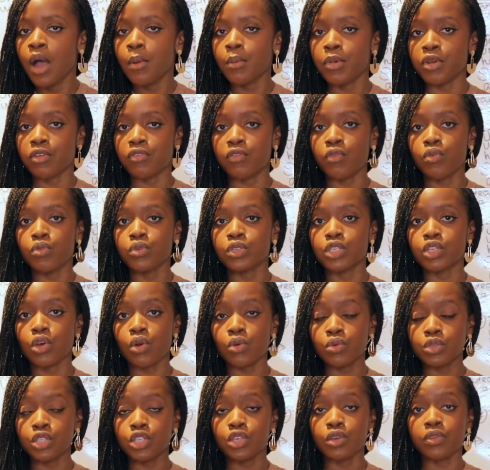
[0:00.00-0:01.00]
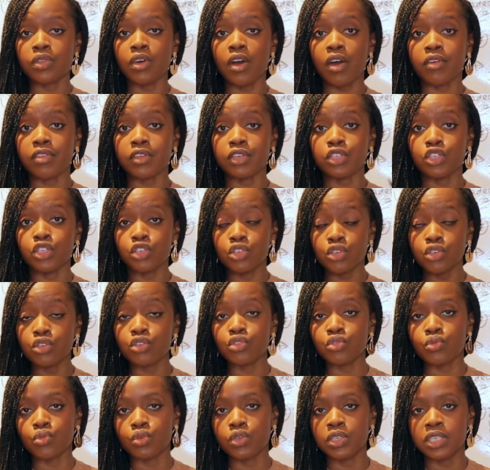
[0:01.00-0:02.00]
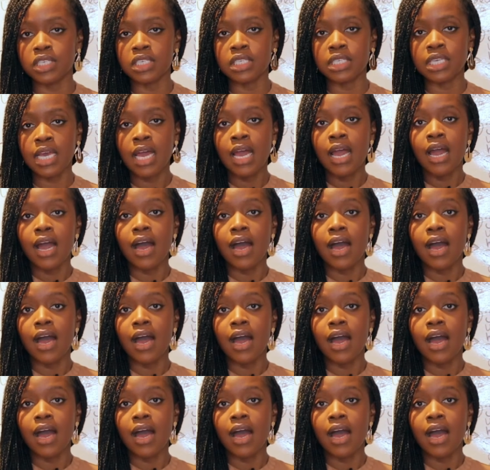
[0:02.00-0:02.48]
but of course also the other two daughters,